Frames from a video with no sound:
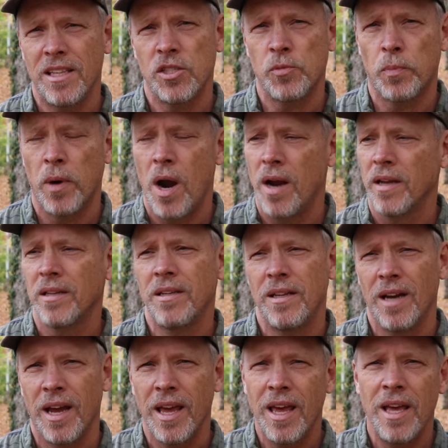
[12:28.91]
this product
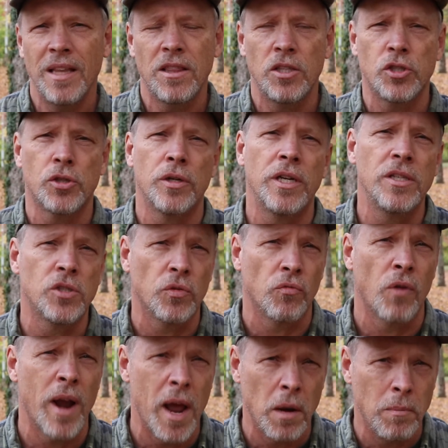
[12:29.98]
and I hit the trees
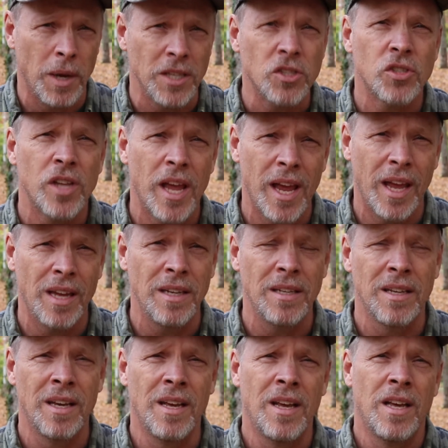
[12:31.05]
around my stand
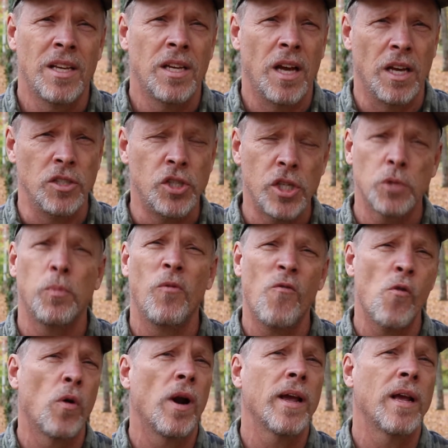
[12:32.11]
just
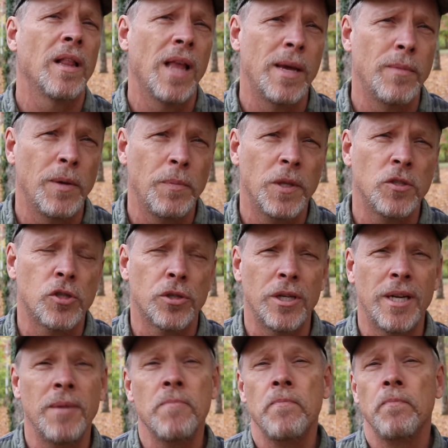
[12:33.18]
before I climb up the
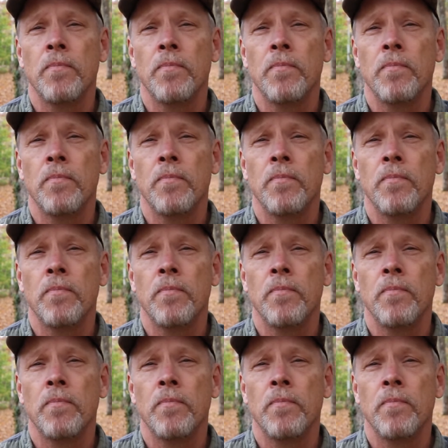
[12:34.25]
tree.